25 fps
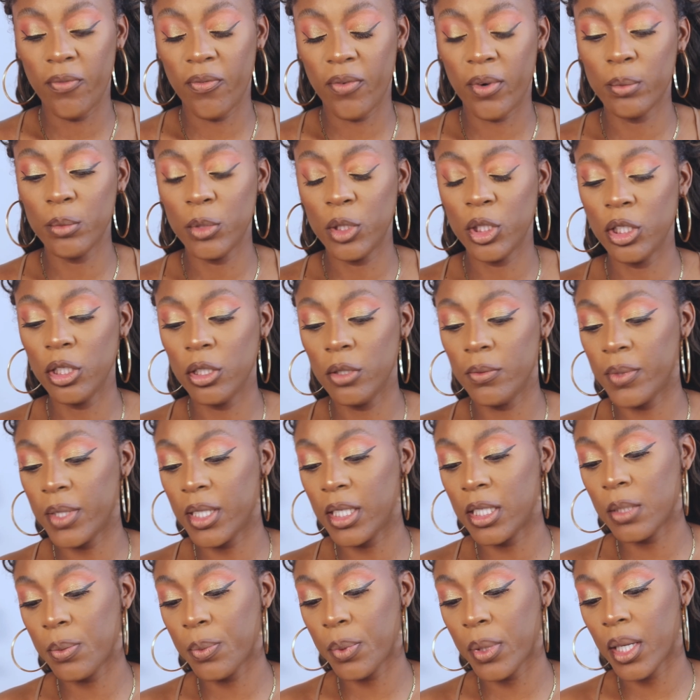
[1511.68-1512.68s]
from
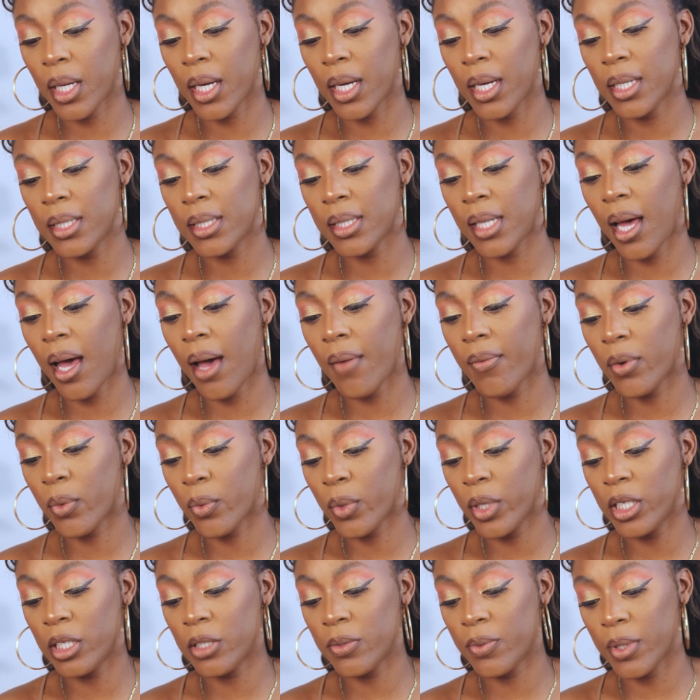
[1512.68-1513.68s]
Juvia's Place. I
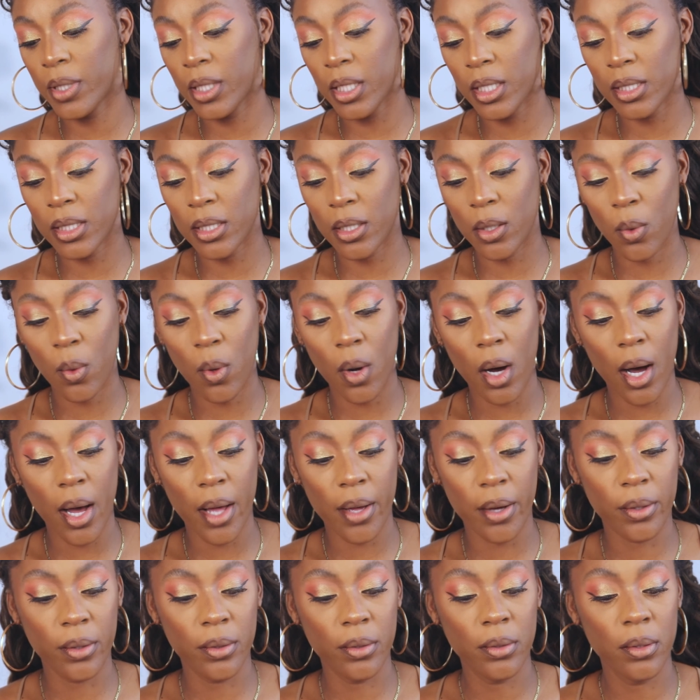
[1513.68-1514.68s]
haven't reached for these in a
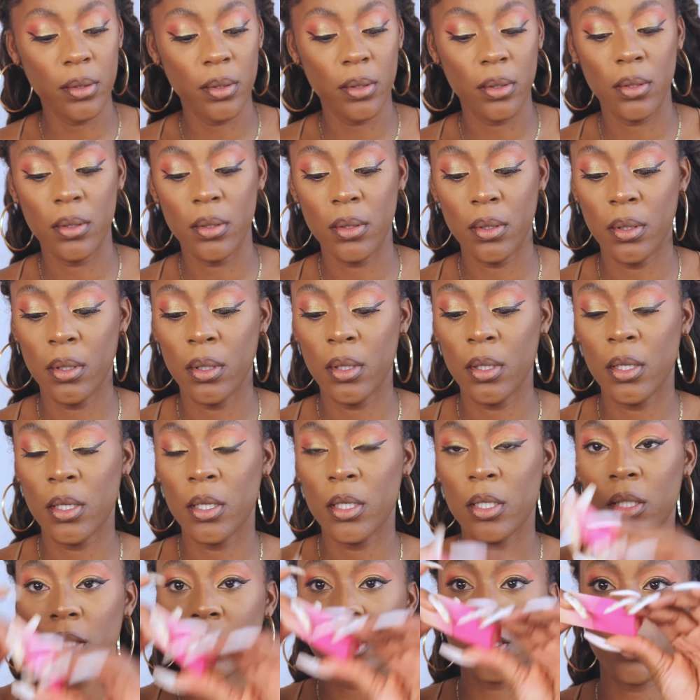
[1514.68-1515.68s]
while.
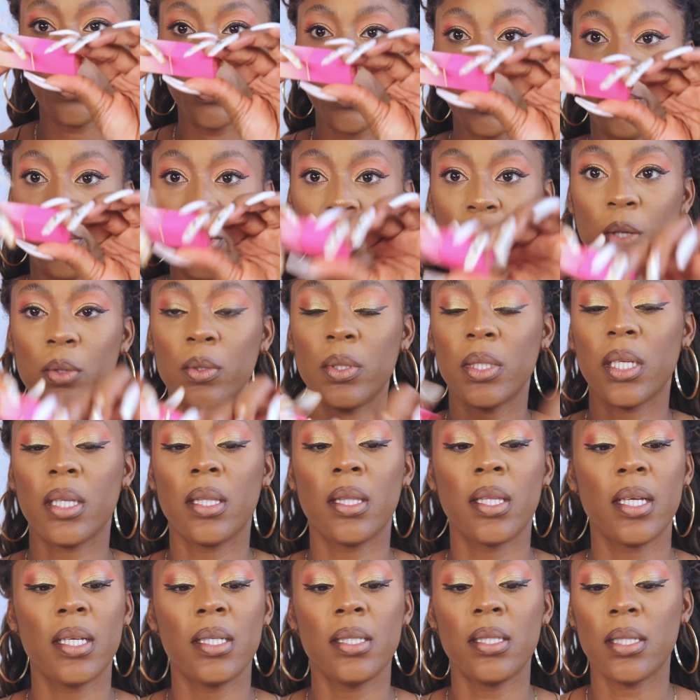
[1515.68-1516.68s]
So I'm gonna be
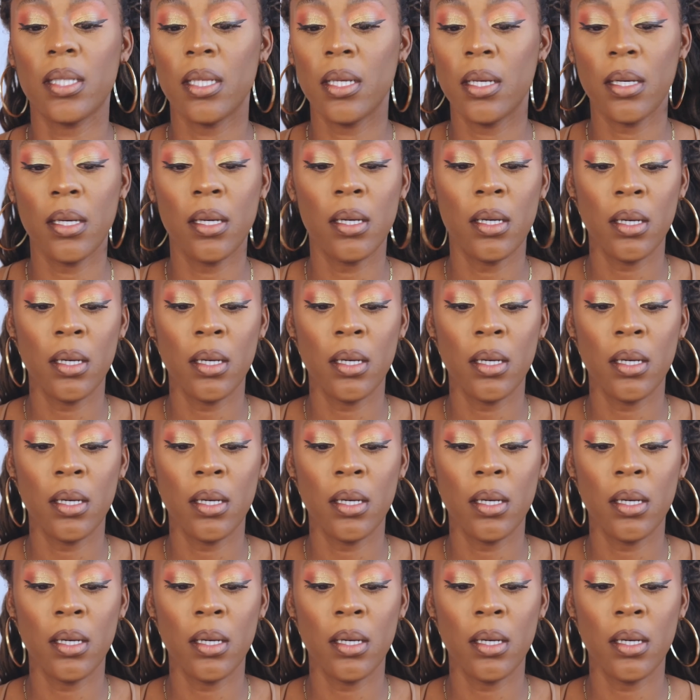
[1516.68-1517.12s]
using this